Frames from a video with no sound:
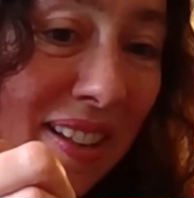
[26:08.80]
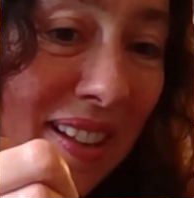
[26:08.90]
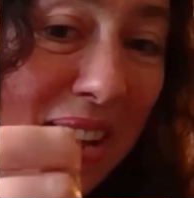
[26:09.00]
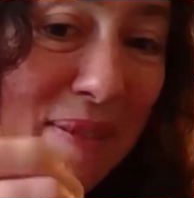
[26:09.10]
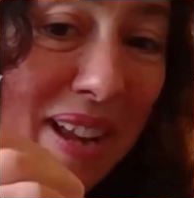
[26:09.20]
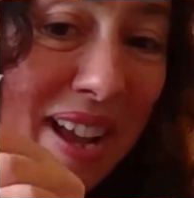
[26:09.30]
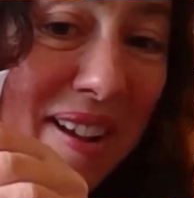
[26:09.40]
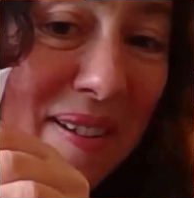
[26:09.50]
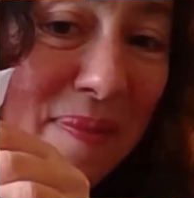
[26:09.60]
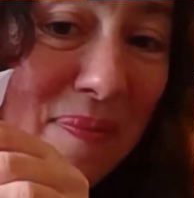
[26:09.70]
There we
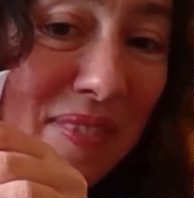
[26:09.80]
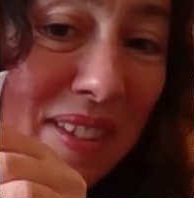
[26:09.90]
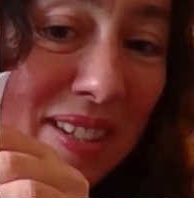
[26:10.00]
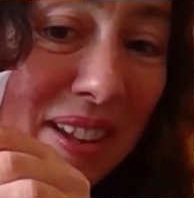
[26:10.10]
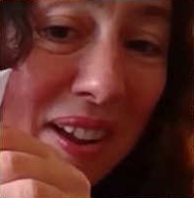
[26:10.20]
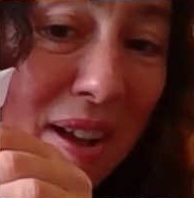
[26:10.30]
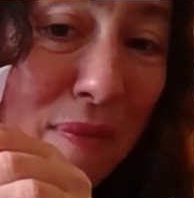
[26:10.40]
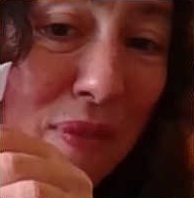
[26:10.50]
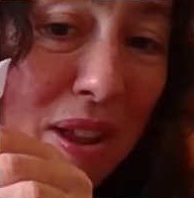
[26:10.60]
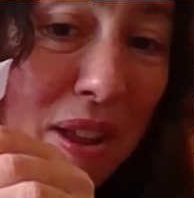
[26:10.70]
go. So
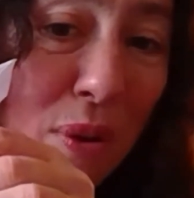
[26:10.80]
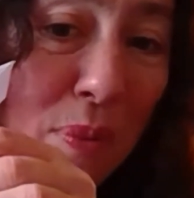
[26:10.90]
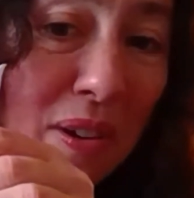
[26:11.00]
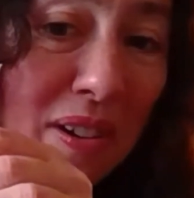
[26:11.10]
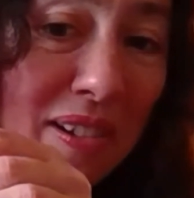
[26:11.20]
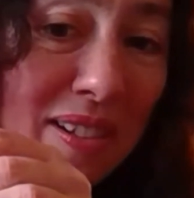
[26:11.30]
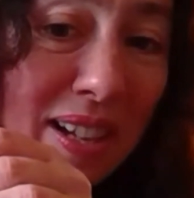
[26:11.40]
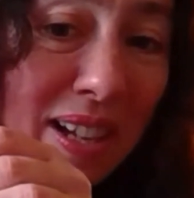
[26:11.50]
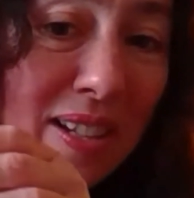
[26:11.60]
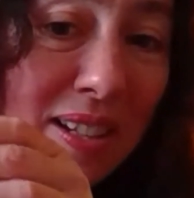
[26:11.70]
hopefully you've got what looks
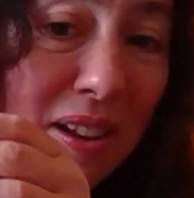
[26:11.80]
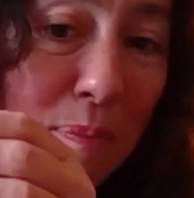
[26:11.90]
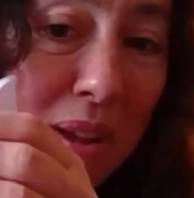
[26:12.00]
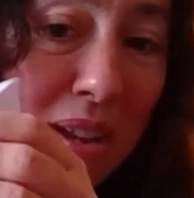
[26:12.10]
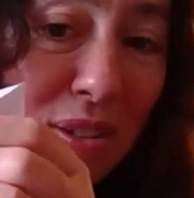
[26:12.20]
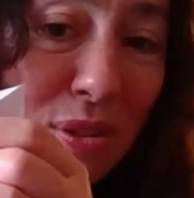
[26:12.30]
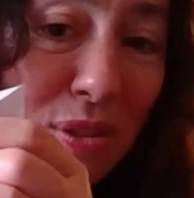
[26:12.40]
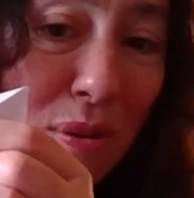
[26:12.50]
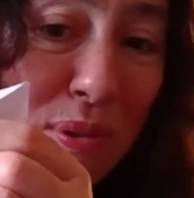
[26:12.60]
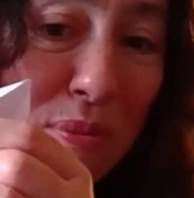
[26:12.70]
like a sort of big
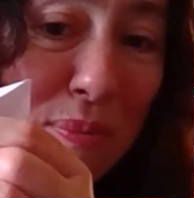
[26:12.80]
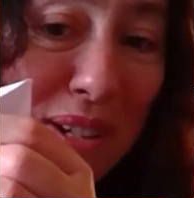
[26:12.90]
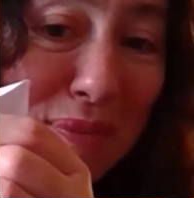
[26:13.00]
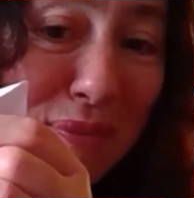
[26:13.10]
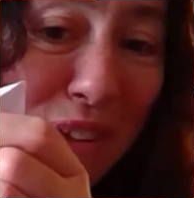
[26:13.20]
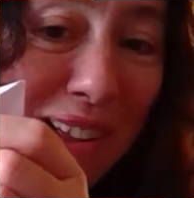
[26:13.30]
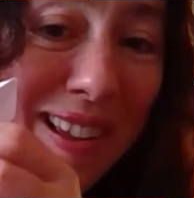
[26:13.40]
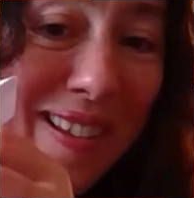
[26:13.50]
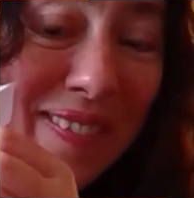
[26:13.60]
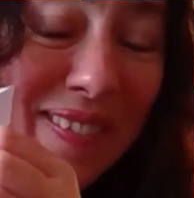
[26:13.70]
tropical butterfly.
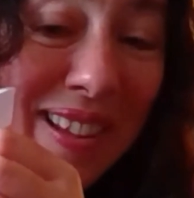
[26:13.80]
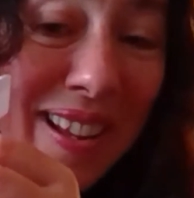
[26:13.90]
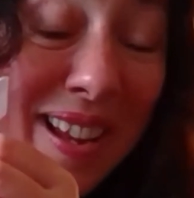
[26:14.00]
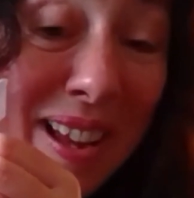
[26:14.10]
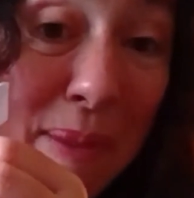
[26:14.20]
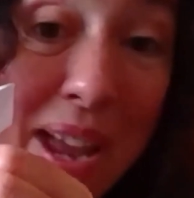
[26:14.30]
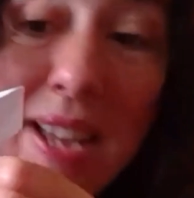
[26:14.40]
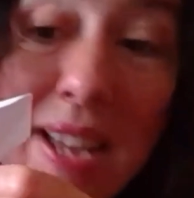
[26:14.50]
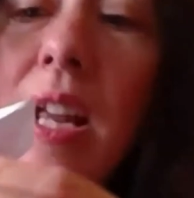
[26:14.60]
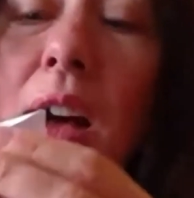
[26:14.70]

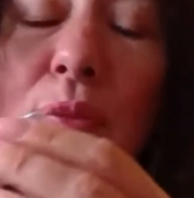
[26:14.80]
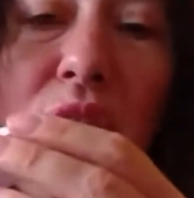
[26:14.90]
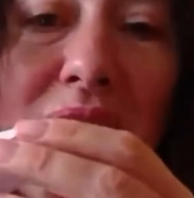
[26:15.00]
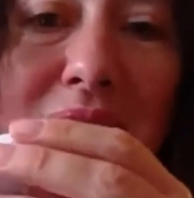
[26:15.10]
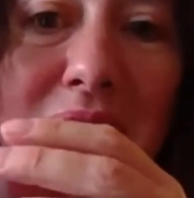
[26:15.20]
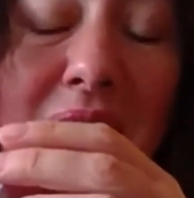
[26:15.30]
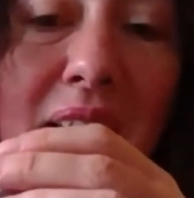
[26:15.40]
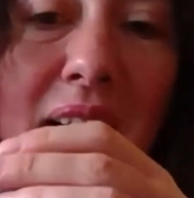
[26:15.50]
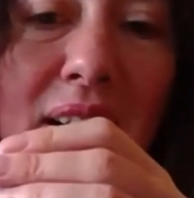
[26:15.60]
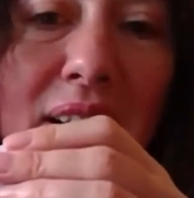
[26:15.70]
Amazing, out of just
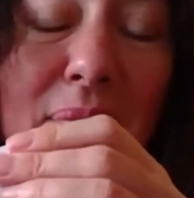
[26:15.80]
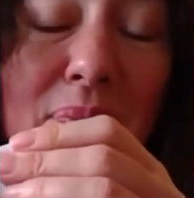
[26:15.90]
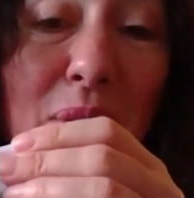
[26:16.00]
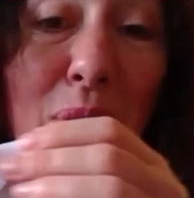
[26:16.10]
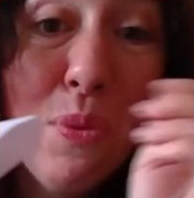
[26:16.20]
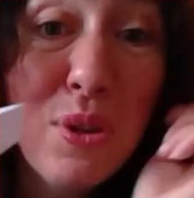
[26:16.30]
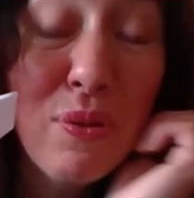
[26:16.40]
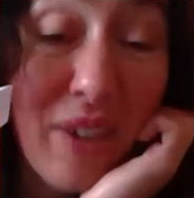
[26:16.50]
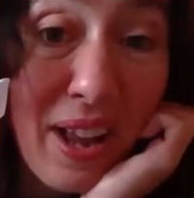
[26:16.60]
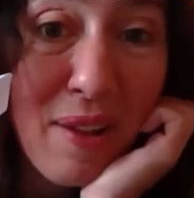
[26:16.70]
a quarter
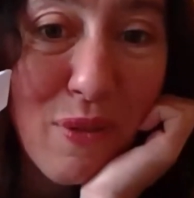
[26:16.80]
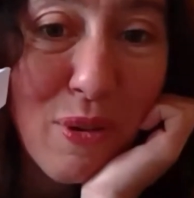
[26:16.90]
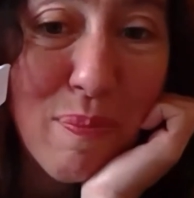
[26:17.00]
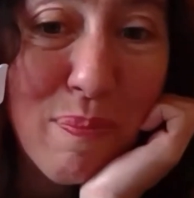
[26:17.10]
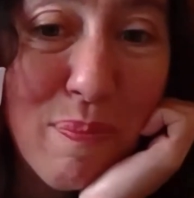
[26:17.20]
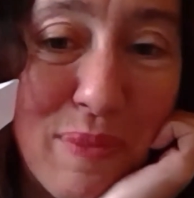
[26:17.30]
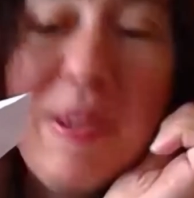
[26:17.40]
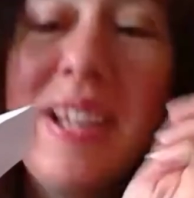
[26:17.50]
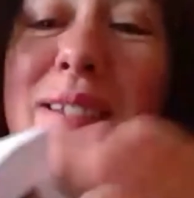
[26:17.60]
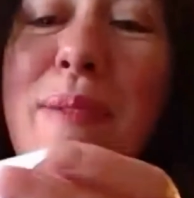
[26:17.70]
of an A4
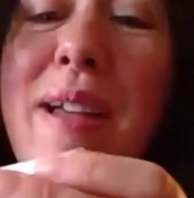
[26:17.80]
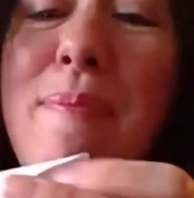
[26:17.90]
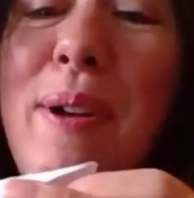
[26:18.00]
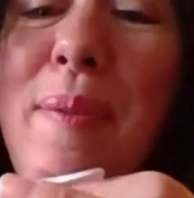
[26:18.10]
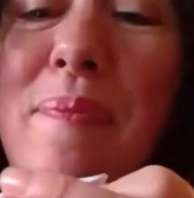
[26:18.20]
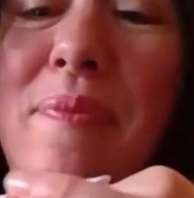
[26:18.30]
piece of paper.